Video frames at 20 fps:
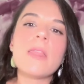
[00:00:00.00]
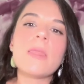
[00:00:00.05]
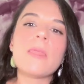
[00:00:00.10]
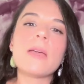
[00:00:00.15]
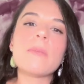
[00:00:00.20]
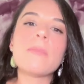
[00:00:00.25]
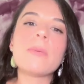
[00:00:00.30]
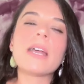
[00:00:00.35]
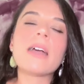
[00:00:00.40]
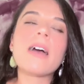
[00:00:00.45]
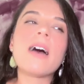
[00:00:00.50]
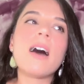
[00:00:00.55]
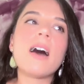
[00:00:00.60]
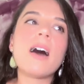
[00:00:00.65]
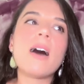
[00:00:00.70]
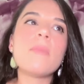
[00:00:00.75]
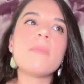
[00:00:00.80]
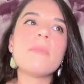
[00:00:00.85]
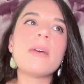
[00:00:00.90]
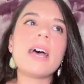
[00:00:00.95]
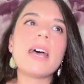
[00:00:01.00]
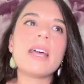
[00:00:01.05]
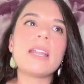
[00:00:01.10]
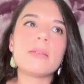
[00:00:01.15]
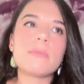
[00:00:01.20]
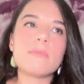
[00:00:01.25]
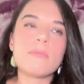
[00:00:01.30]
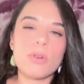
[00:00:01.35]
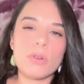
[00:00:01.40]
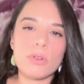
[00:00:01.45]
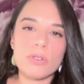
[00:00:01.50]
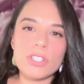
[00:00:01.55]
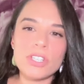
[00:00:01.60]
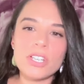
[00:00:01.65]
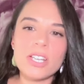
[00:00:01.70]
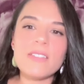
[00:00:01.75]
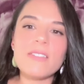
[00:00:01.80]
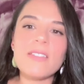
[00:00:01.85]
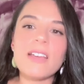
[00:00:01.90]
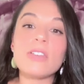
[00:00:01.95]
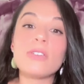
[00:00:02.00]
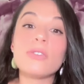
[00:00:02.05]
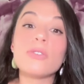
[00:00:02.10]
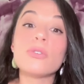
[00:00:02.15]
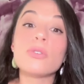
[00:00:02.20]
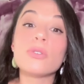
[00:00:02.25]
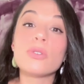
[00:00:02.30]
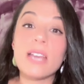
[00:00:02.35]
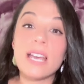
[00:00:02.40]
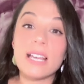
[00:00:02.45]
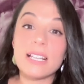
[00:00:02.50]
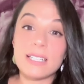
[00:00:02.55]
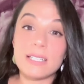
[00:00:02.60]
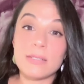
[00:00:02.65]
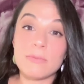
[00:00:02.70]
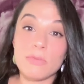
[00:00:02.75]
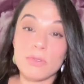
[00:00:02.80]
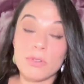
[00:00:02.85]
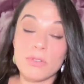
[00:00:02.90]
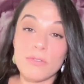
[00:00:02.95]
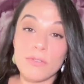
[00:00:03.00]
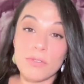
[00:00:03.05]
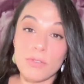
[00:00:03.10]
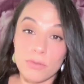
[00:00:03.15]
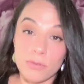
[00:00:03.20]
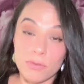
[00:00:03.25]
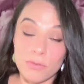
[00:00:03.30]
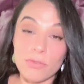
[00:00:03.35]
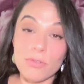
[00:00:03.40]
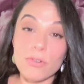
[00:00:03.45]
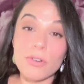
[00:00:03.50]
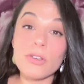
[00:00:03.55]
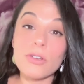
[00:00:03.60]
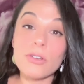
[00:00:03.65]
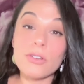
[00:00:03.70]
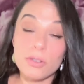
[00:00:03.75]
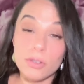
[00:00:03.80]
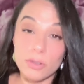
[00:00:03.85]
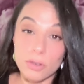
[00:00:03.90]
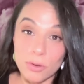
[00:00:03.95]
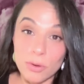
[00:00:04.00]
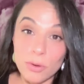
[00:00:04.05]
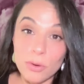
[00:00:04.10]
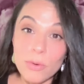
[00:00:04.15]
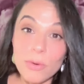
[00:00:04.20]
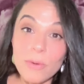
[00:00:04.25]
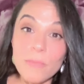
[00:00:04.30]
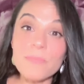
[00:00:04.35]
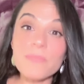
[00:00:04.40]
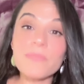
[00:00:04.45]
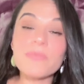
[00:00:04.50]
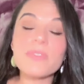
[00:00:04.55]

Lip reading: they become an emotion that you get to move through you